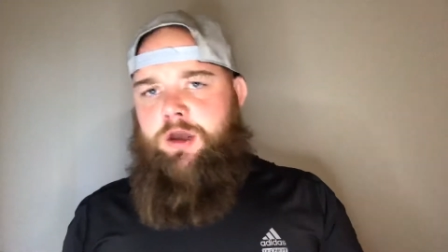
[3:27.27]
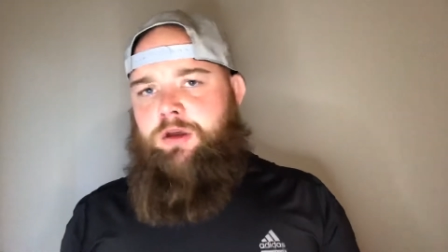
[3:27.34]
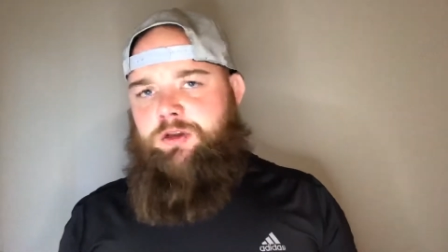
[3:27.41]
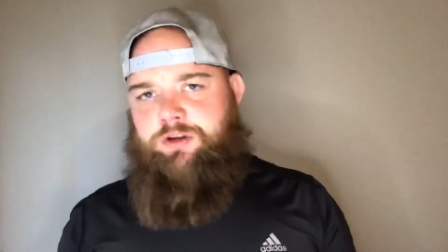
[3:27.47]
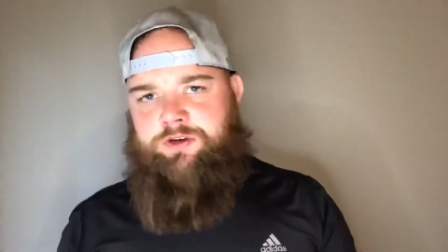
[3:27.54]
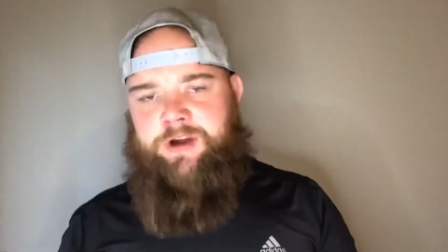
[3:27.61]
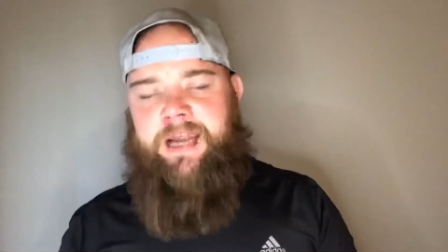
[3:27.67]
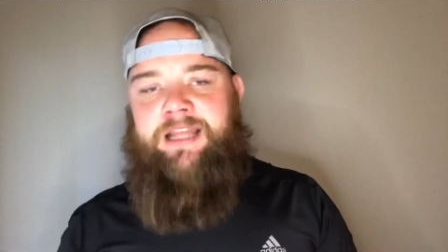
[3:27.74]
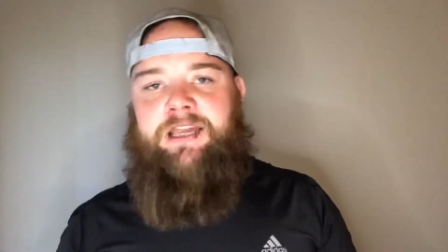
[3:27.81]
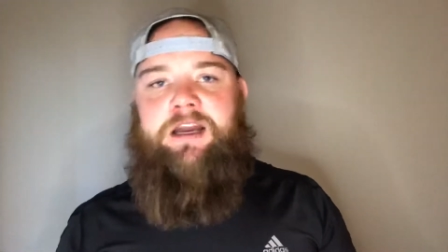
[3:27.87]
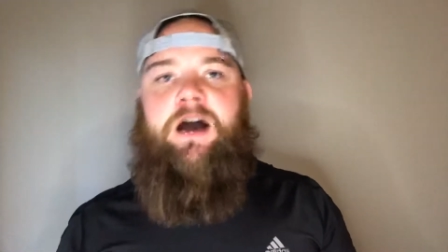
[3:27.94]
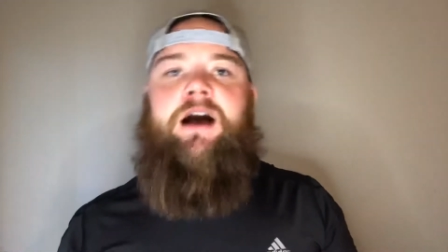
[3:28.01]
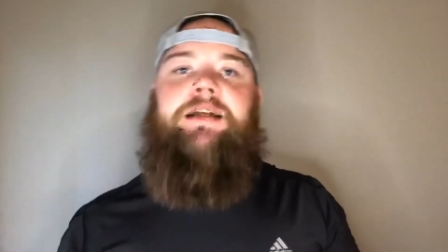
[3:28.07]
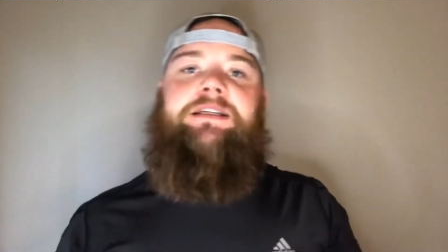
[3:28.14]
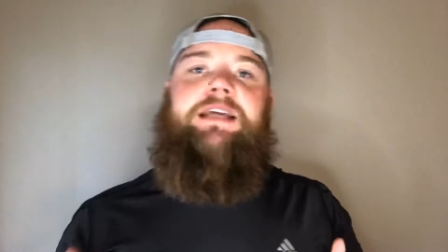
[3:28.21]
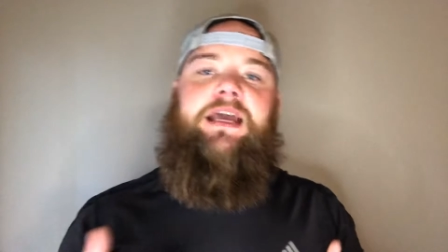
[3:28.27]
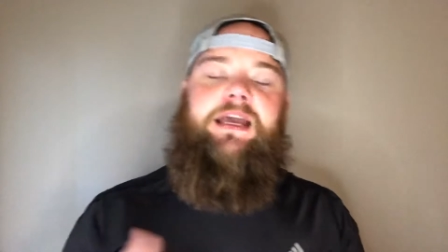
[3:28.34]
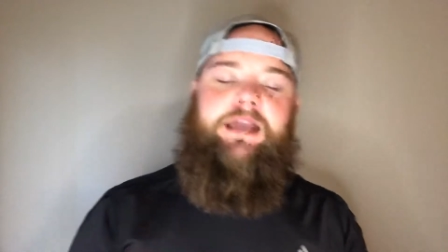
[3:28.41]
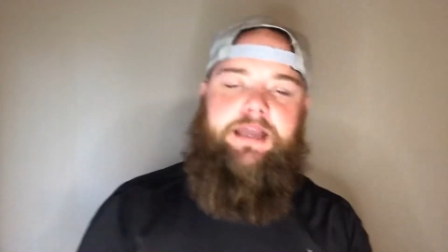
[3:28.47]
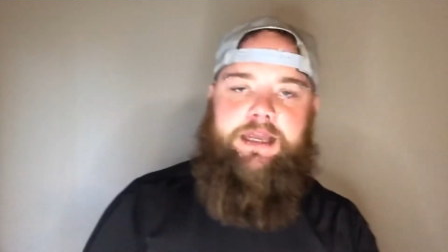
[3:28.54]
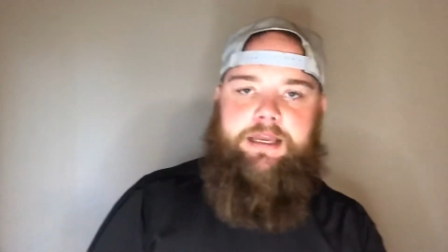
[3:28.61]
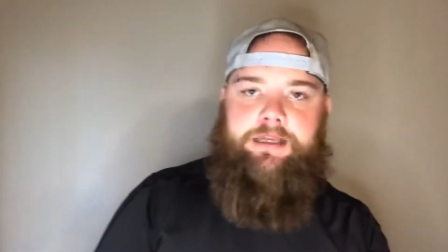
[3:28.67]
creating content
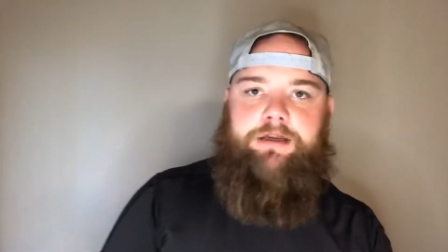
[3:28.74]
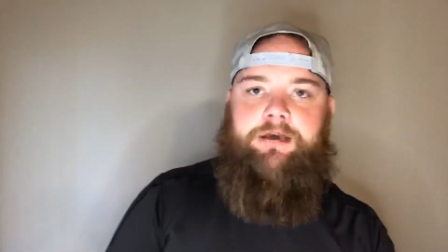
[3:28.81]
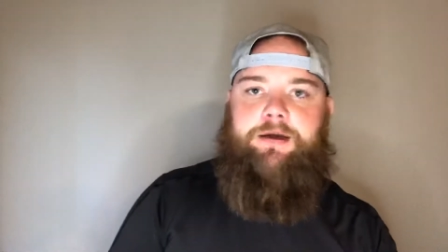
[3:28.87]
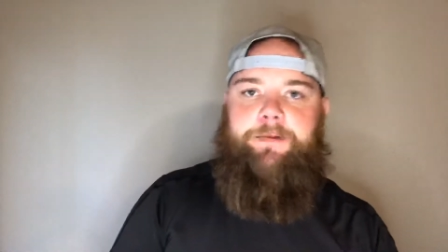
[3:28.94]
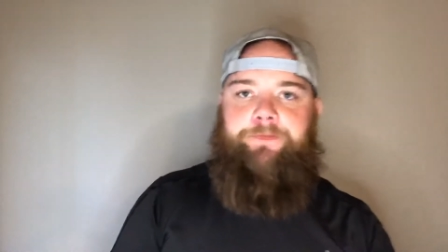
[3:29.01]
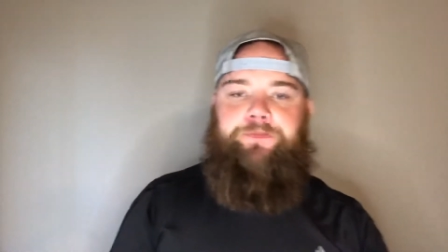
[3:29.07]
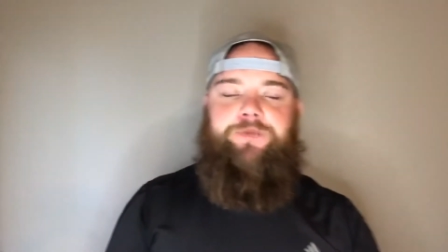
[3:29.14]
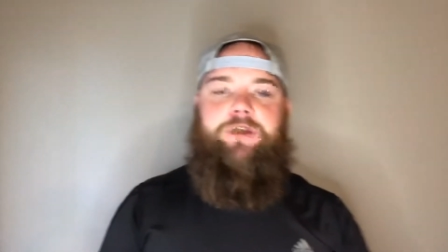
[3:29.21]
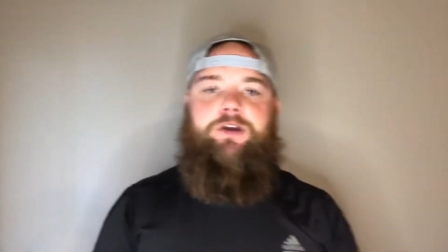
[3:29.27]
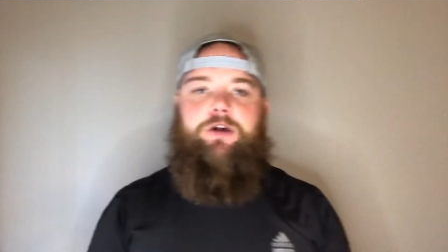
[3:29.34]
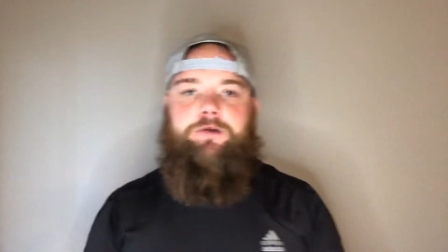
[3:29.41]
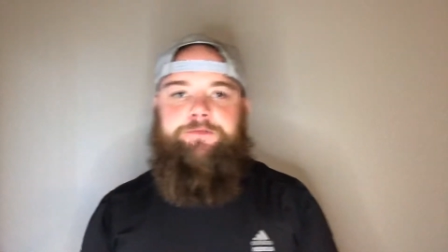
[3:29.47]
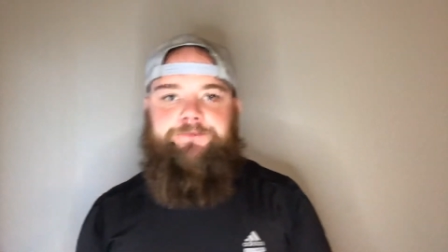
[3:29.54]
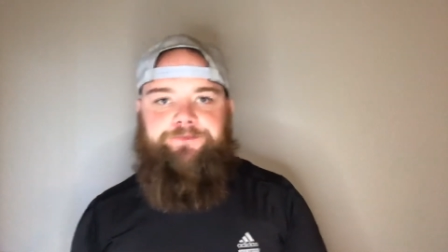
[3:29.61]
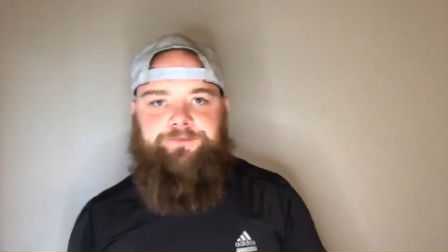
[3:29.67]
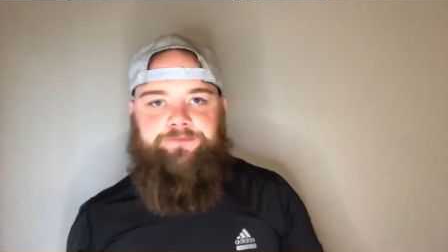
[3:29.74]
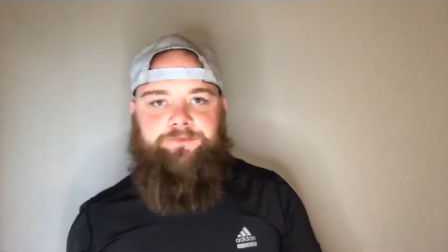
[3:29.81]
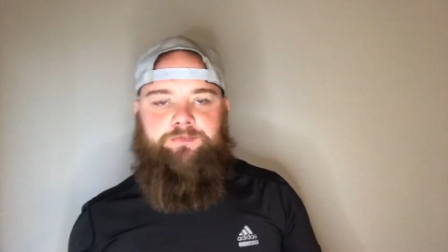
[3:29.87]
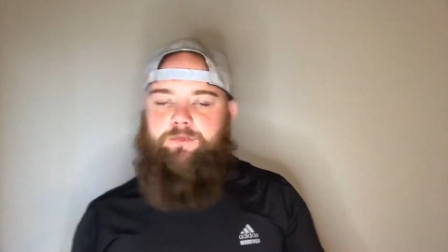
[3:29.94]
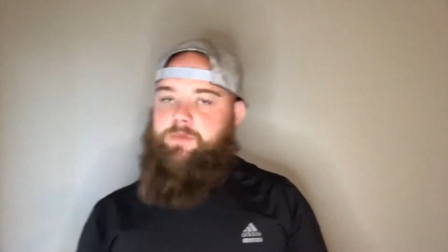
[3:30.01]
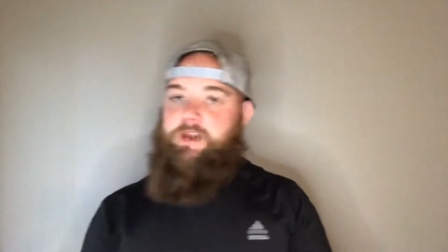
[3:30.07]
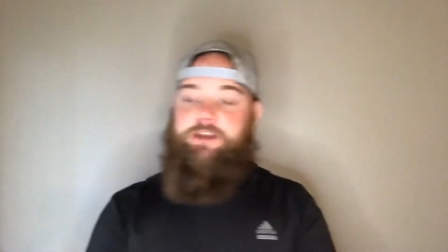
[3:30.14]
and, um, you know,
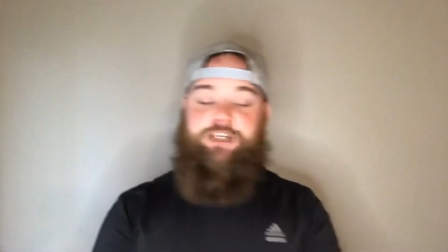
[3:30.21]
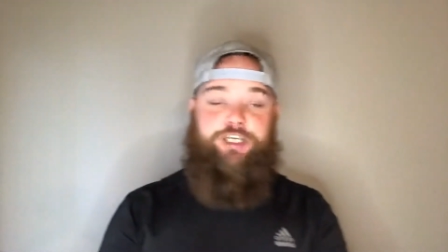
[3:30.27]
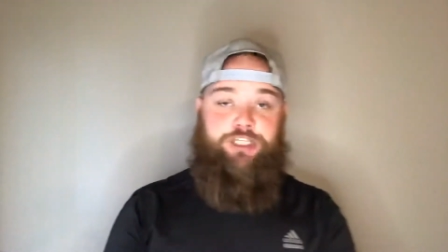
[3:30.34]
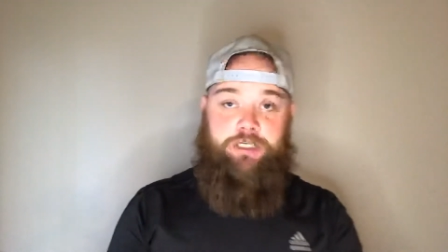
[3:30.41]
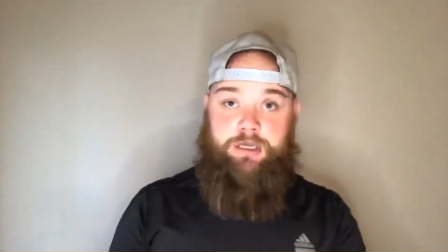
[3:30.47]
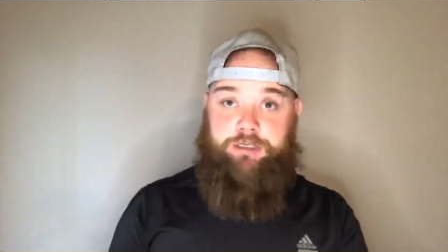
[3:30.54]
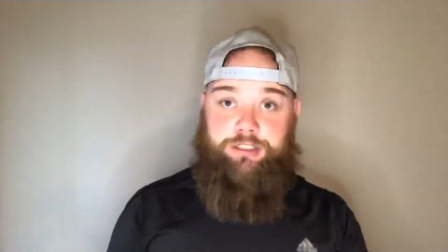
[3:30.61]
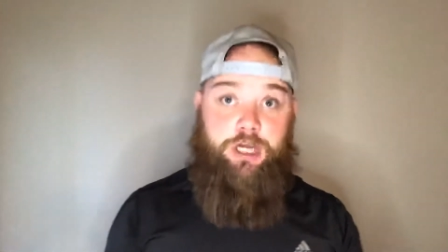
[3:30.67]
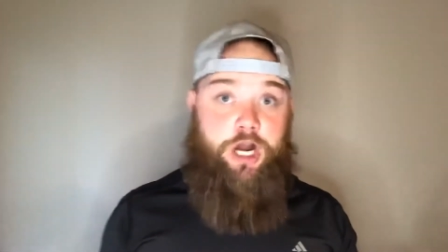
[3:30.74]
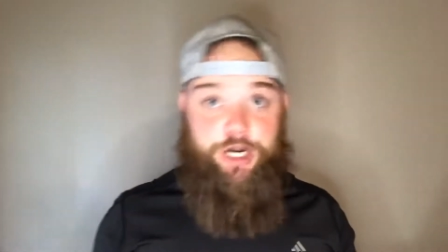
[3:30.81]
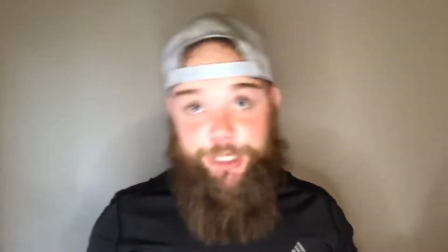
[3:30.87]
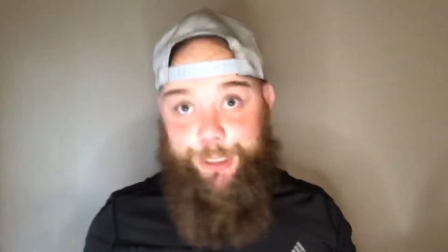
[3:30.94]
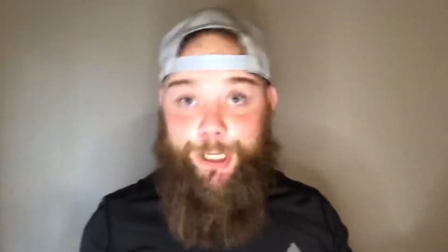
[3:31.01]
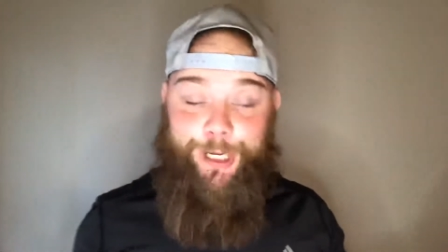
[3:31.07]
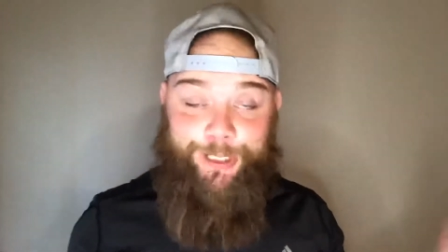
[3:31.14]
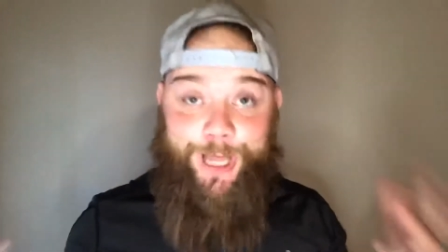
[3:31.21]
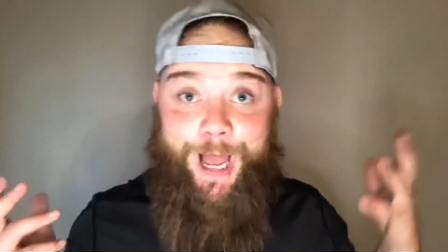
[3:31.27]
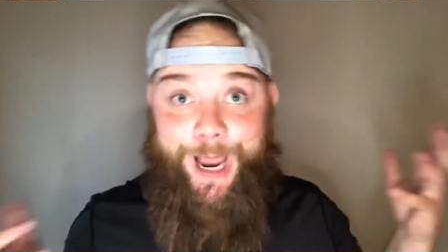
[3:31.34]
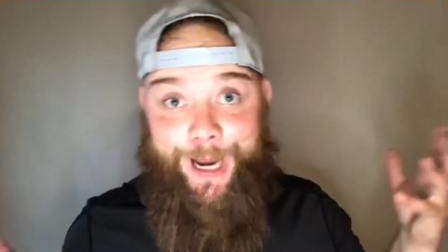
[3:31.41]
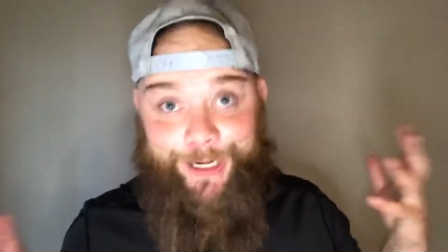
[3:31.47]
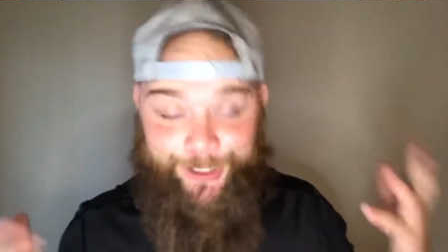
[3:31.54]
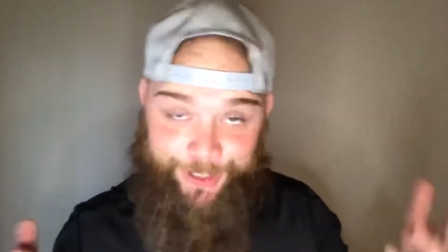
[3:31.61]
just talking
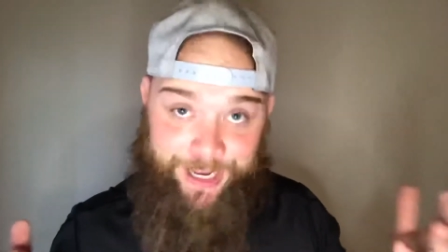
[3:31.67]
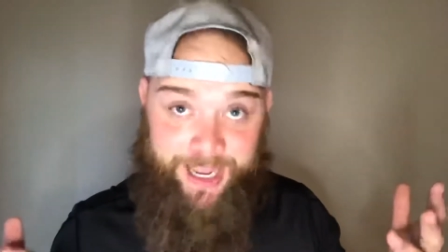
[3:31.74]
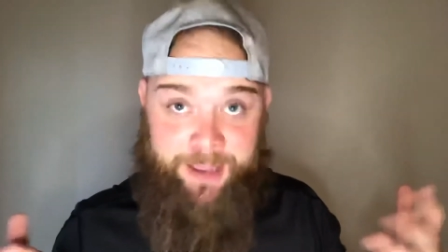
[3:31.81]
online. Okay,